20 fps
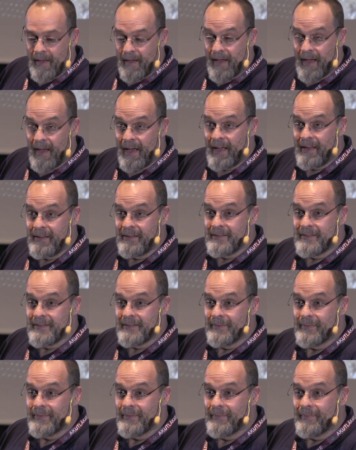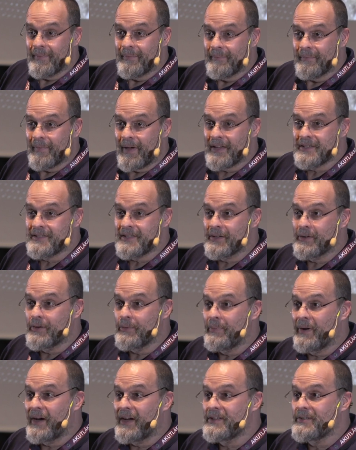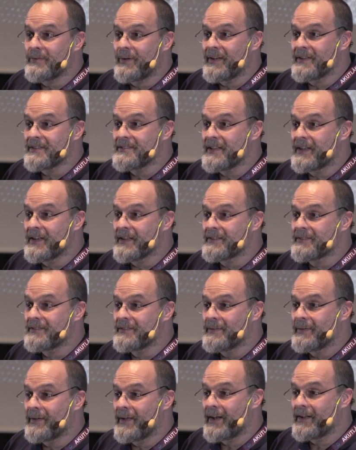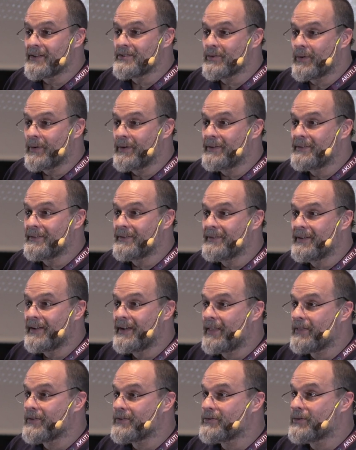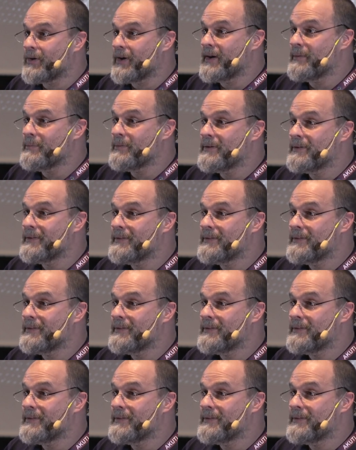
And I said goodbye to anesthetics and I joined another tribe.